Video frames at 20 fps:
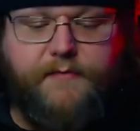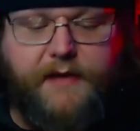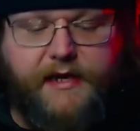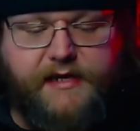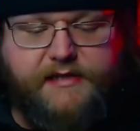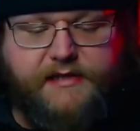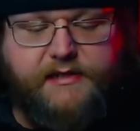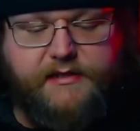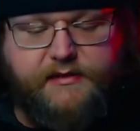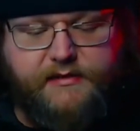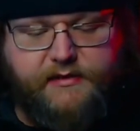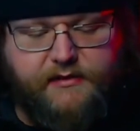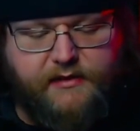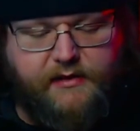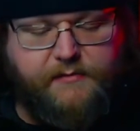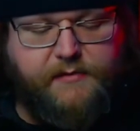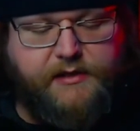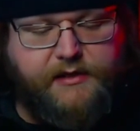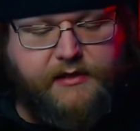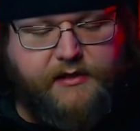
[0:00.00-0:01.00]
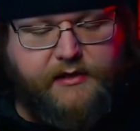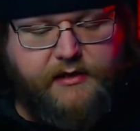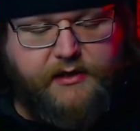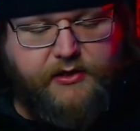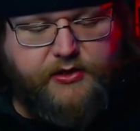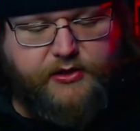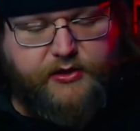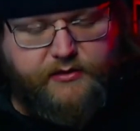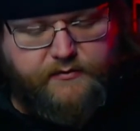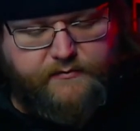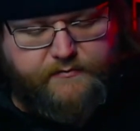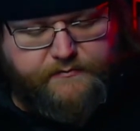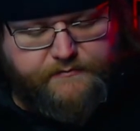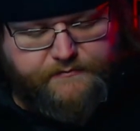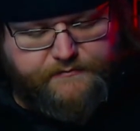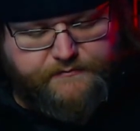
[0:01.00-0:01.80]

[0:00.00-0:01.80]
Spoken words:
pieces, limited edition.